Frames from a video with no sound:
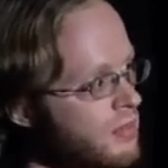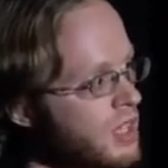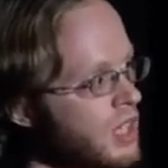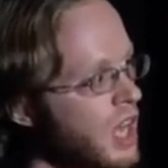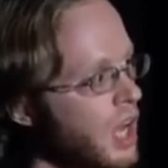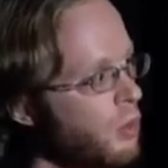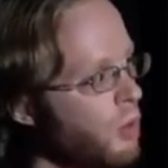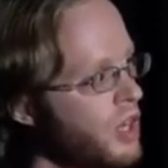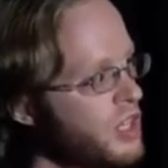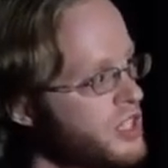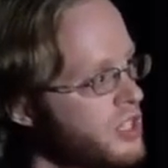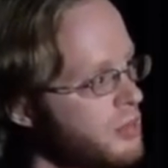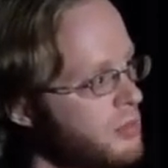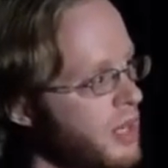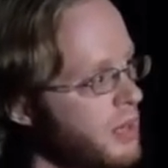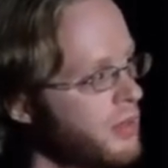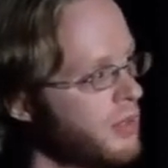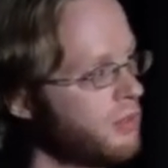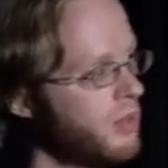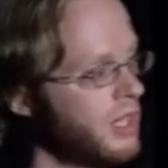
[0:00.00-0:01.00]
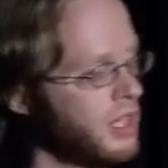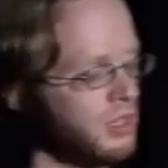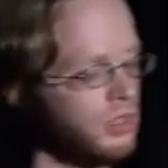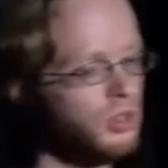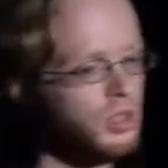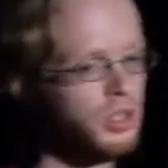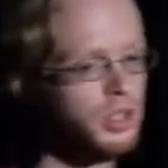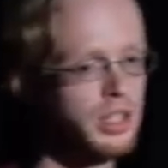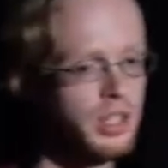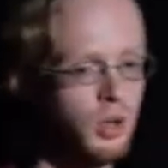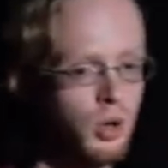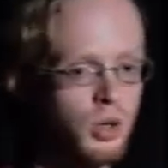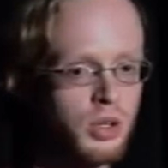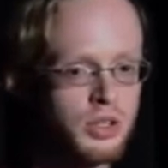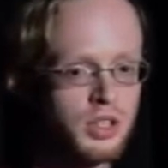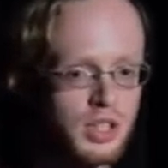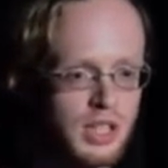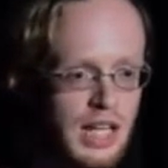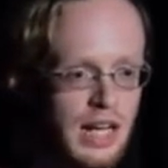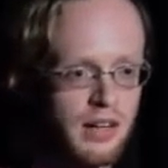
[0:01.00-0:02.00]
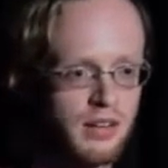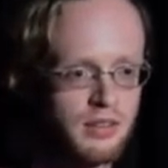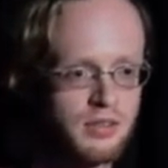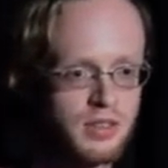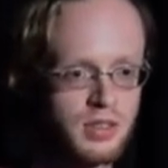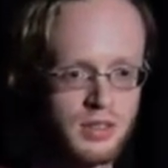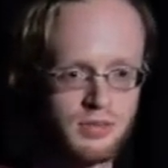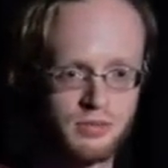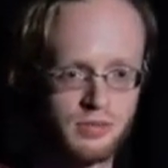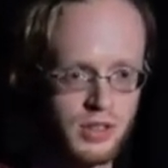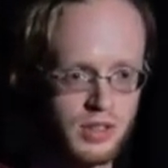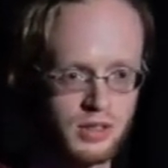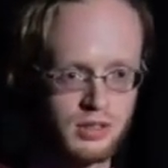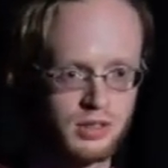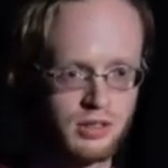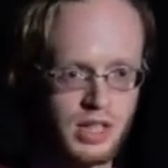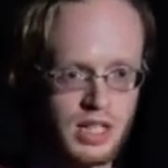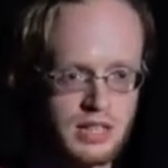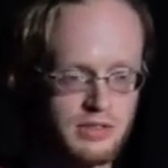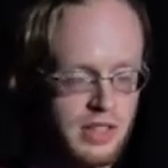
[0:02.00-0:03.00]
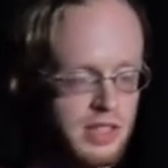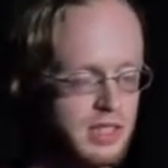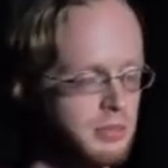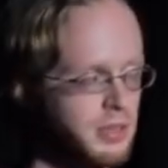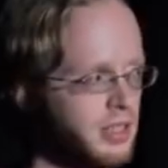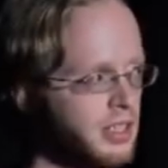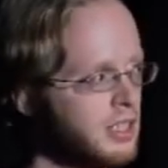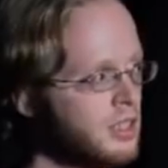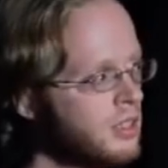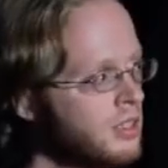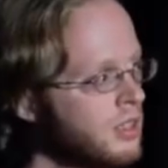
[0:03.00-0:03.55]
I wanted you to be able to run it locally or in the cloud to, for the greatest flexibility